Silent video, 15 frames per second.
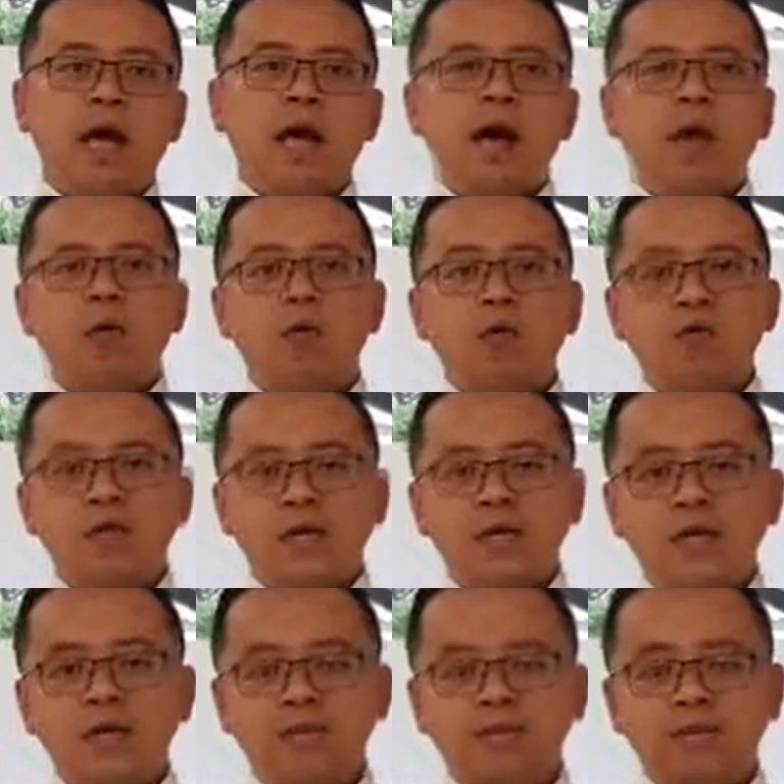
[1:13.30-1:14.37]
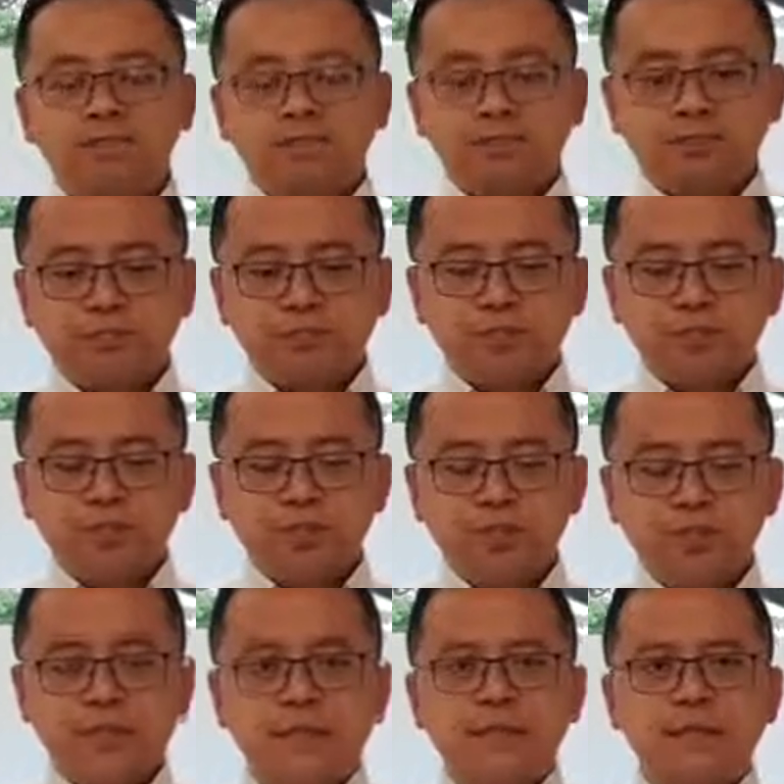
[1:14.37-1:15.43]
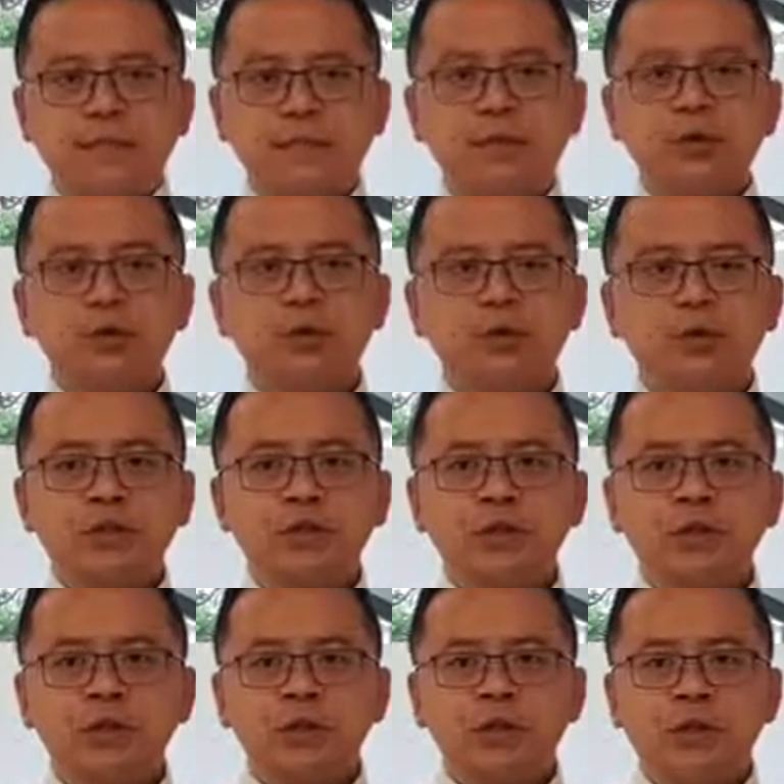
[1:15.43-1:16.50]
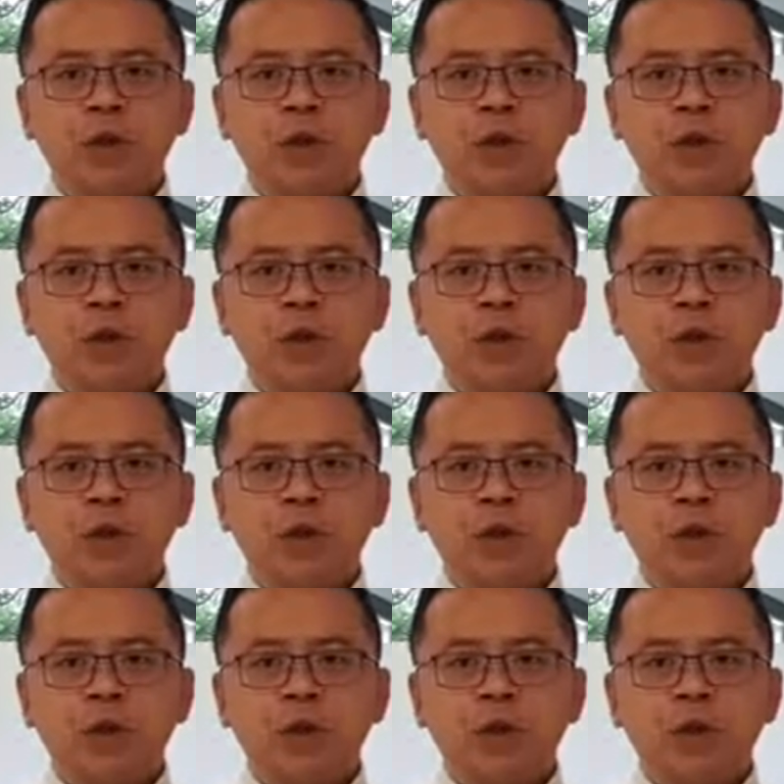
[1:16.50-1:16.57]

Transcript: All these institutions